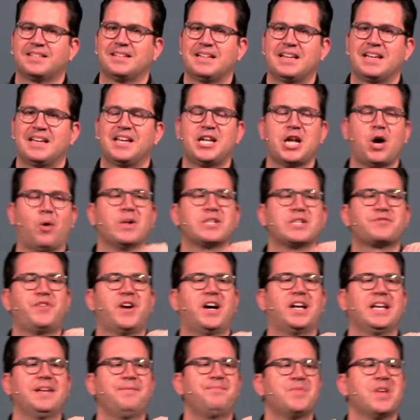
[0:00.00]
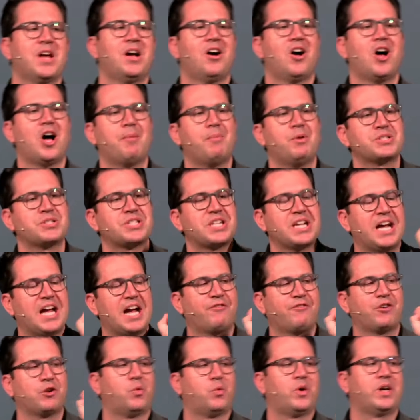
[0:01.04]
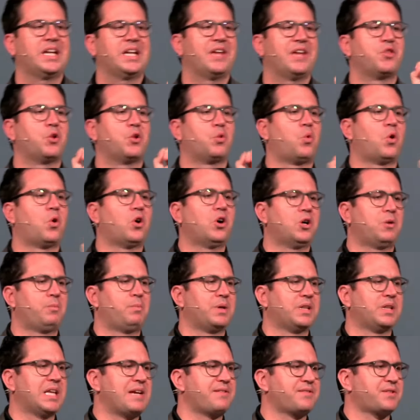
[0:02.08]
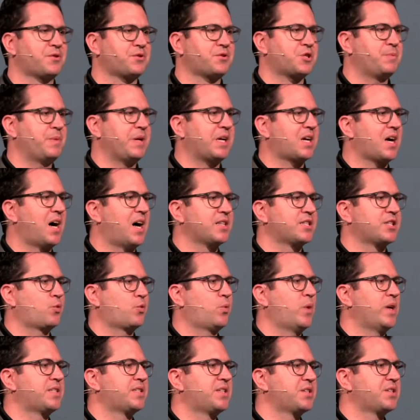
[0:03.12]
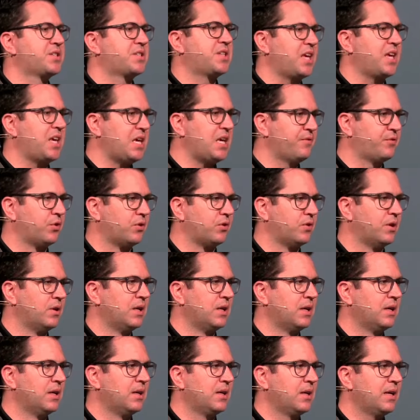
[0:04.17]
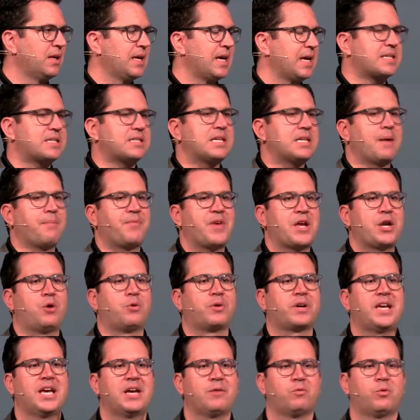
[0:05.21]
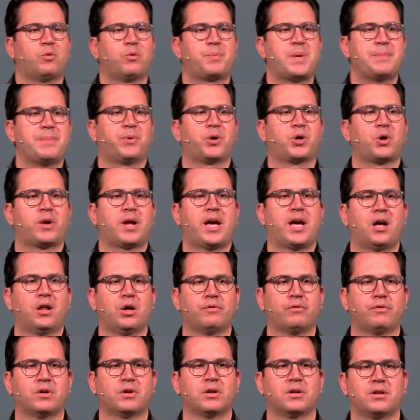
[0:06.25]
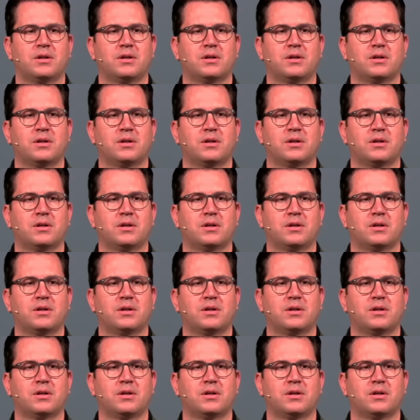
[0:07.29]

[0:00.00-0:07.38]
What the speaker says: You know what's funny? Almost everyone in the world believes there should be consequences to evil, except they don't get what people go to hell over.